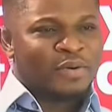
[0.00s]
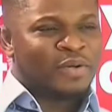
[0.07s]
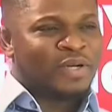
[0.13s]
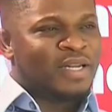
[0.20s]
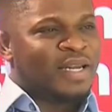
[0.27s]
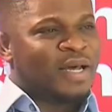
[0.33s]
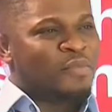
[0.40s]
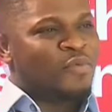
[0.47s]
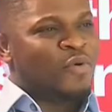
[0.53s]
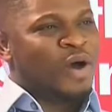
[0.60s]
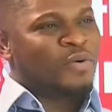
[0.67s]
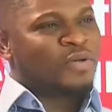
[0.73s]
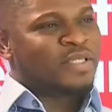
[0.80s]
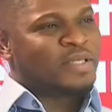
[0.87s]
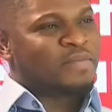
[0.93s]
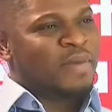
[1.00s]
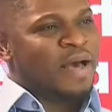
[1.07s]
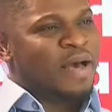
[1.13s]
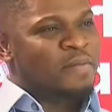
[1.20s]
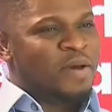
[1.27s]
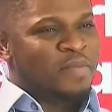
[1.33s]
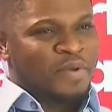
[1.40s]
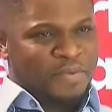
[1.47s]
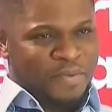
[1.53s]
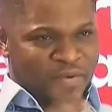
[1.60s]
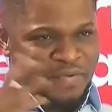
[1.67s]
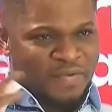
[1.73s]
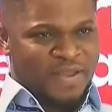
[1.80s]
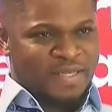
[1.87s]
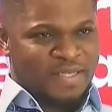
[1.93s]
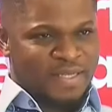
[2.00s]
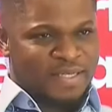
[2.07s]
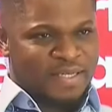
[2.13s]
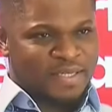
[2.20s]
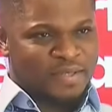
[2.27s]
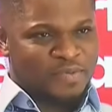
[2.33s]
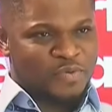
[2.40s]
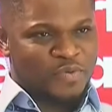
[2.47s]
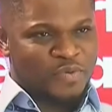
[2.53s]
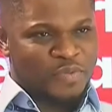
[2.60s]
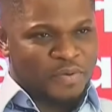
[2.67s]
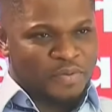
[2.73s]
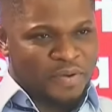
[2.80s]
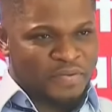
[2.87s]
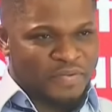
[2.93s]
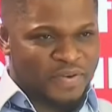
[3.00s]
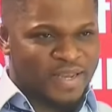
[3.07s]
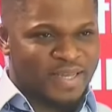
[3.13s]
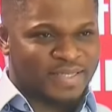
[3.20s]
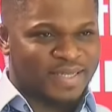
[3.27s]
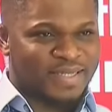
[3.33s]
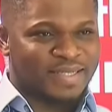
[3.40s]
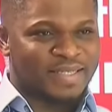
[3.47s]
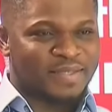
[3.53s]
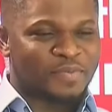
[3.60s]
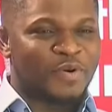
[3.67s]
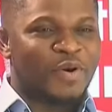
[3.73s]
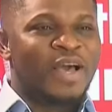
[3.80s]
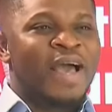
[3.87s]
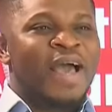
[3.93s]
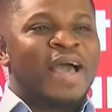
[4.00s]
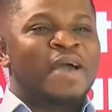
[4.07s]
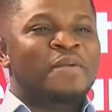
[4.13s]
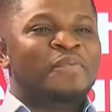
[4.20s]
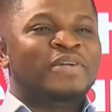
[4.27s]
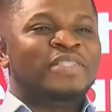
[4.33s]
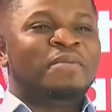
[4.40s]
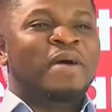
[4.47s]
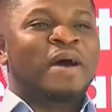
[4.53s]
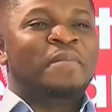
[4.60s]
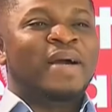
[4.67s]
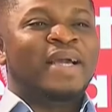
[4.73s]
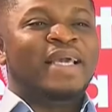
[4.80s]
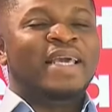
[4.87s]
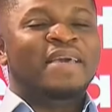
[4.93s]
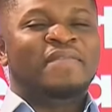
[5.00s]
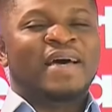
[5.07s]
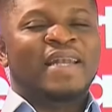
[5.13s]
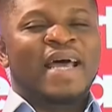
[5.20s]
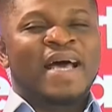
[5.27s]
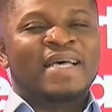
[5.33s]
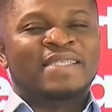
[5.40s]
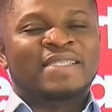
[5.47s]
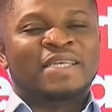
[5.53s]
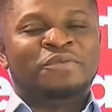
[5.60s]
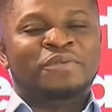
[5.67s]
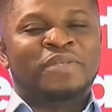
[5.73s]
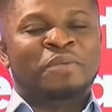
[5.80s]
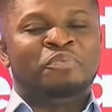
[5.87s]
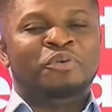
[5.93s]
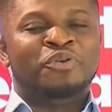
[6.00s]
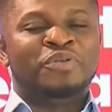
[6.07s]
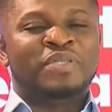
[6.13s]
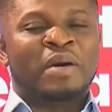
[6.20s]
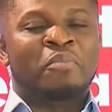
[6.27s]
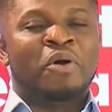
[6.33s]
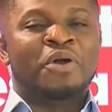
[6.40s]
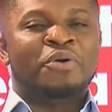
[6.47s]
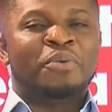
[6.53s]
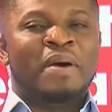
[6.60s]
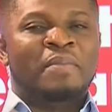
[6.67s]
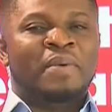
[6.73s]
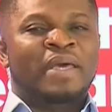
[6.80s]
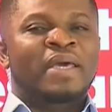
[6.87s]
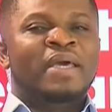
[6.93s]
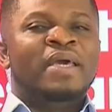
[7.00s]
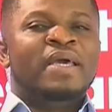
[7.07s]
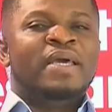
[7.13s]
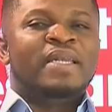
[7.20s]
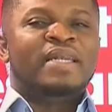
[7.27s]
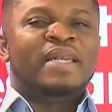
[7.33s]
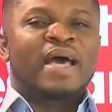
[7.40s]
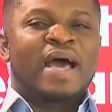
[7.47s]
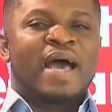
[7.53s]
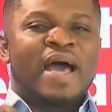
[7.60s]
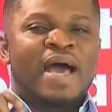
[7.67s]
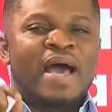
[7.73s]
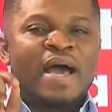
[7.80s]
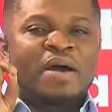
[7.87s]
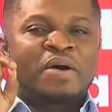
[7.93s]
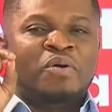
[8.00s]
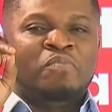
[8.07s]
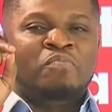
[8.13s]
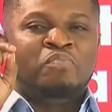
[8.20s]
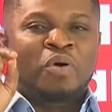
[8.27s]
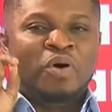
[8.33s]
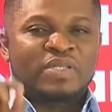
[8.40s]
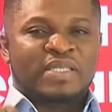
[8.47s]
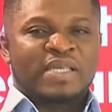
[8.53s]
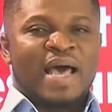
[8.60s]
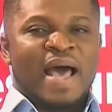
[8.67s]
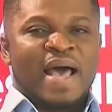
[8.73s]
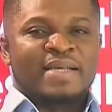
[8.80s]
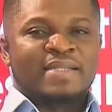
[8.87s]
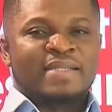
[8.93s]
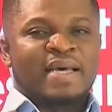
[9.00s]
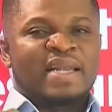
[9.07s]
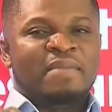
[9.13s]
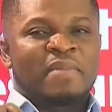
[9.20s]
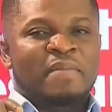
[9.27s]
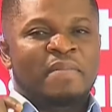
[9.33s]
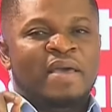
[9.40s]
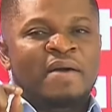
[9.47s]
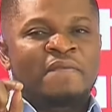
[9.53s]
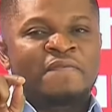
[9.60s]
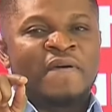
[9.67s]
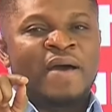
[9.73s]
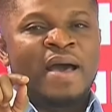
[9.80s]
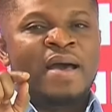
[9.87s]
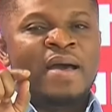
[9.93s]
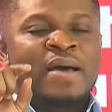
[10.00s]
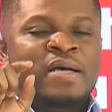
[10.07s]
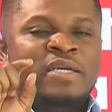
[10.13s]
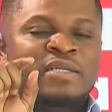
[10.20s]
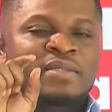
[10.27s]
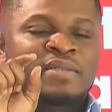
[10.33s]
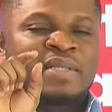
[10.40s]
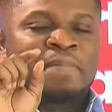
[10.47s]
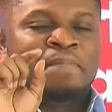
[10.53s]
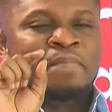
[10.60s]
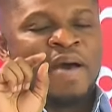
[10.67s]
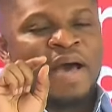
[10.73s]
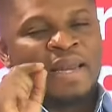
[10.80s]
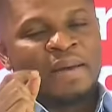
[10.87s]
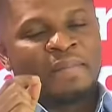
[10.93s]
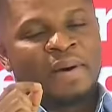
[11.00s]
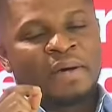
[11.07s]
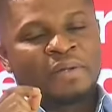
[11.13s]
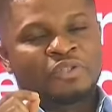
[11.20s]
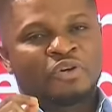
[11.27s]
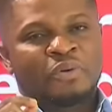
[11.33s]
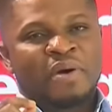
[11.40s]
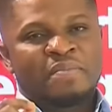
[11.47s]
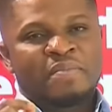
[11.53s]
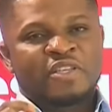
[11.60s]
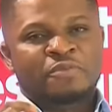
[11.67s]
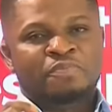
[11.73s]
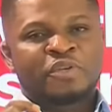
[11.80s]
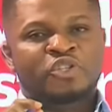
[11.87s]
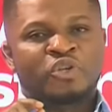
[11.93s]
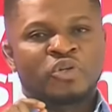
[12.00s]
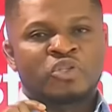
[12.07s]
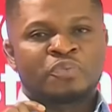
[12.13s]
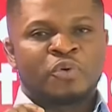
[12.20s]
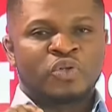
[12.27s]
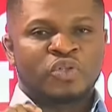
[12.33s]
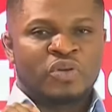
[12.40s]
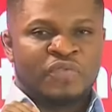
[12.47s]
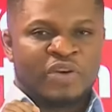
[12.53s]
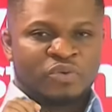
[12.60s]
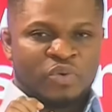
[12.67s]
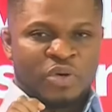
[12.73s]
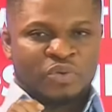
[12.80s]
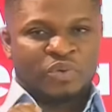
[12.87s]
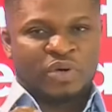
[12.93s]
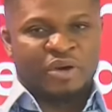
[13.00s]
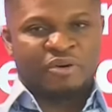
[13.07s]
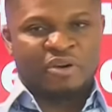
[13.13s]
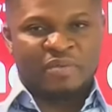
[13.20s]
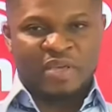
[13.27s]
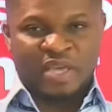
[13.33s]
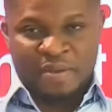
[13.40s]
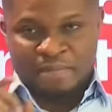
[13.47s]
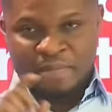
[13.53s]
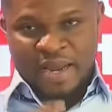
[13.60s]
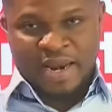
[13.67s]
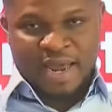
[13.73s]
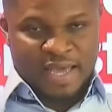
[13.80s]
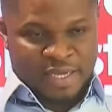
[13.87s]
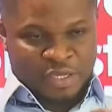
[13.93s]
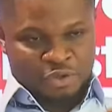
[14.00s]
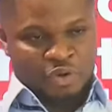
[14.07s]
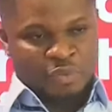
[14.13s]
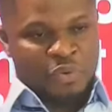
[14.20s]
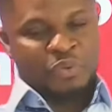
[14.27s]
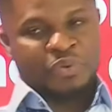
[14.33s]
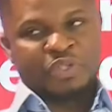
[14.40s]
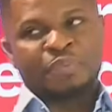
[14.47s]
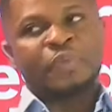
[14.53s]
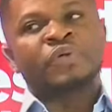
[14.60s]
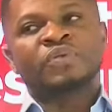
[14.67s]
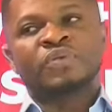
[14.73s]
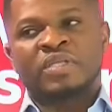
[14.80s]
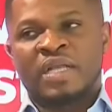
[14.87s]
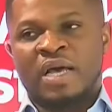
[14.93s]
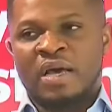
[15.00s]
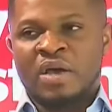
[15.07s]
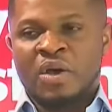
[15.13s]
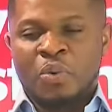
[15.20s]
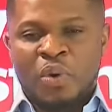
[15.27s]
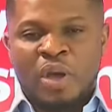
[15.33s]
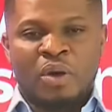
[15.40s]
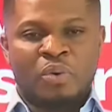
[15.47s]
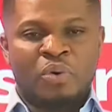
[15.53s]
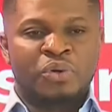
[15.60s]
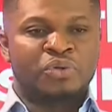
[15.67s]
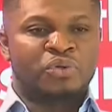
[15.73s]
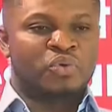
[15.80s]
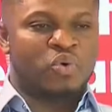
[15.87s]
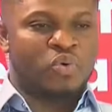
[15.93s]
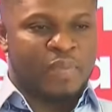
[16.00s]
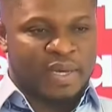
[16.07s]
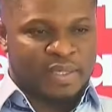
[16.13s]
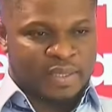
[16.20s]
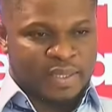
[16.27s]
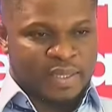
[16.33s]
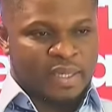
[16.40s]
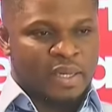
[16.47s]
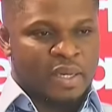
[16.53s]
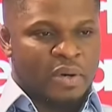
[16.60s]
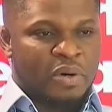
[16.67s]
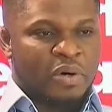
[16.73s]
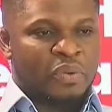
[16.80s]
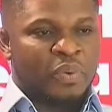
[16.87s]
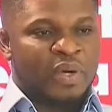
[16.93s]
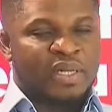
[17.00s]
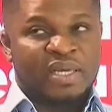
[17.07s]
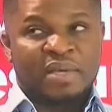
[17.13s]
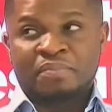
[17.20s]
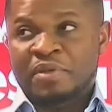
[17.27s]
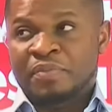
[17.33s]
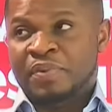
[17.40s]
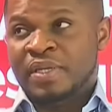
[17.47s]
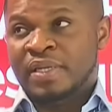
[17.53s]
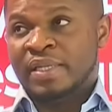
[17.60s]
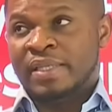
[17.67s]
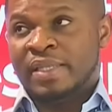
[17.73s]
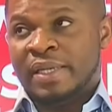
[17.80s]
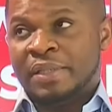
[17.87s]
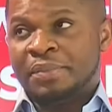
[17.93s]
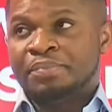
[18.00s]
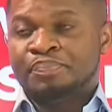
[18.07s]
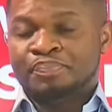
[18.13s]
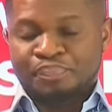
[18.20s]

On the Namua was Mahama be free SHS move, be free SHS move. And President Mahama gave an answer to that. Producer boy no mame. Na Obosa answer ne mame afa. The part about John Mahama's speech on sports and Fatou Asuka Krebi, your banner, your job, more responses now. We are going to Kumasi on what the NPP did there.